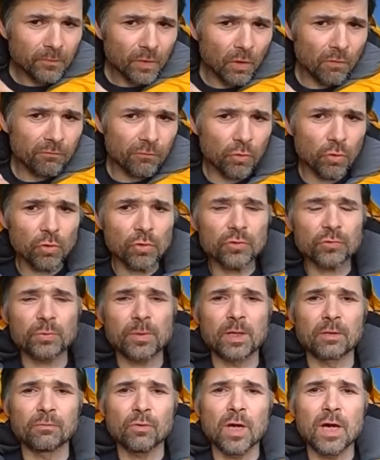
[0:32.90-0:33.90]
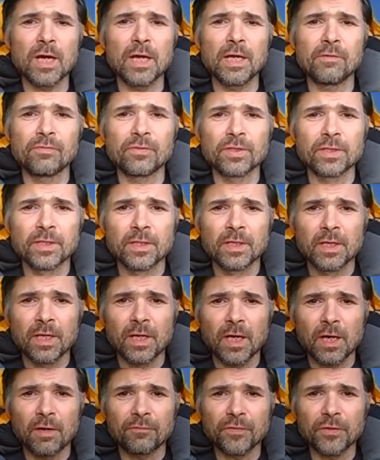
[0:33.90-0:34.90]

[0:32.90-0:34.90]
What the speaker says: Of course, we arrived a